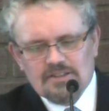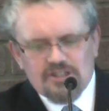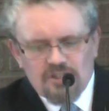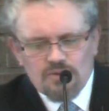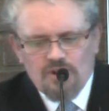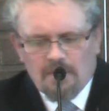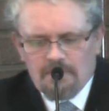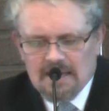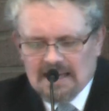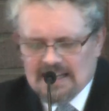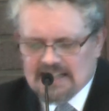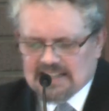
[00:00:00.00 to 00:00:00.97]
So do not
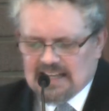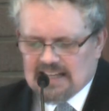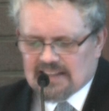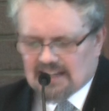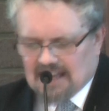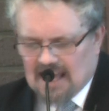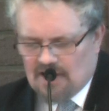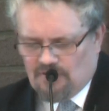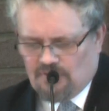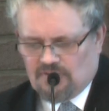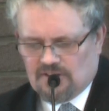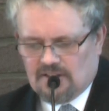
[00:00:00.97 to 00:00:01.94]
merely seek the
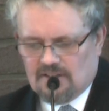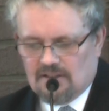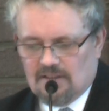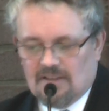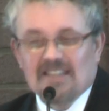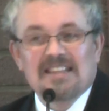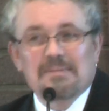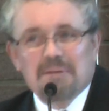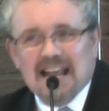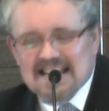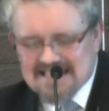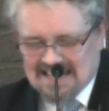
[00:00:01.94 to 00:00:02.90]
gift, the
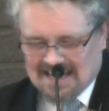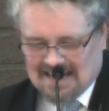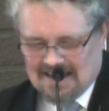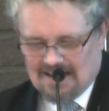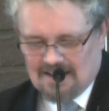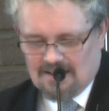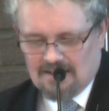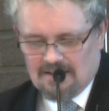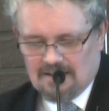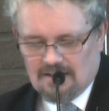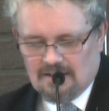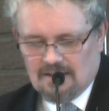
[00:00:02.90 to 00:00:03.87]
blessing.
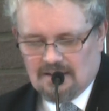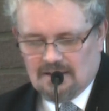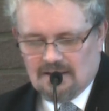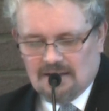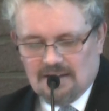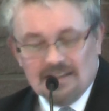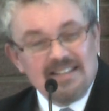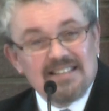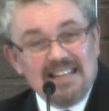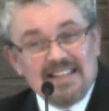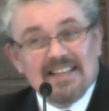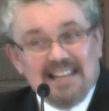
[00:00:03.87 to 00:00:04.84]

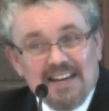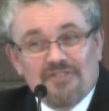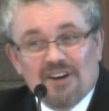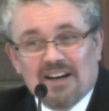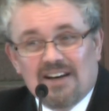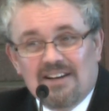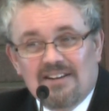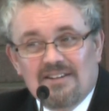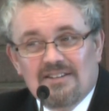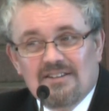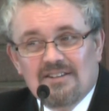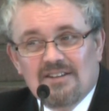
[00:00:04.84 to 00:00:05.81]
Seek the giver,
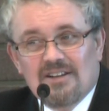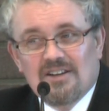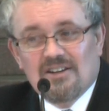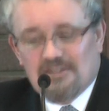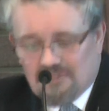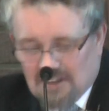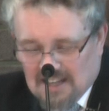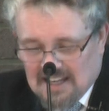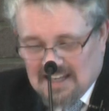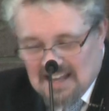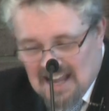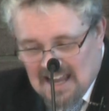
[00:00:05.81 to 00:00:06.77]
for
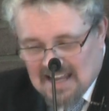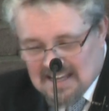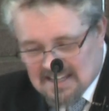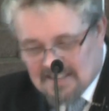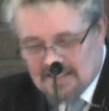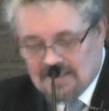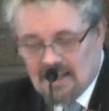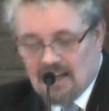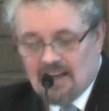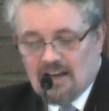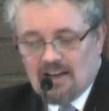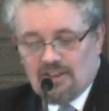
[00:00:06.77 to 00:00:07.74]
he is
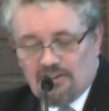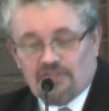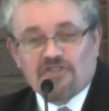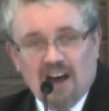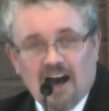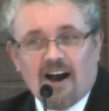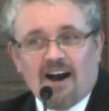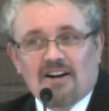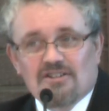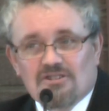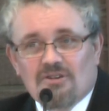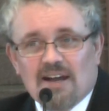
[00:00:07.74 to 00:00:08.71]
the
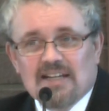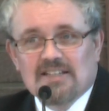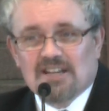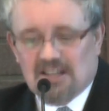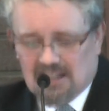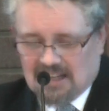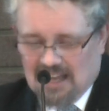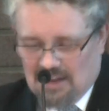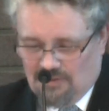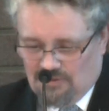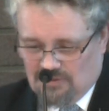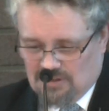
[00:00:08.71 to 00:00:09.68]
far greater
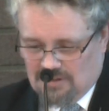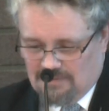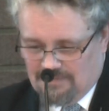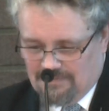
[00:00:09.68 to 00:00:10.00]
gift.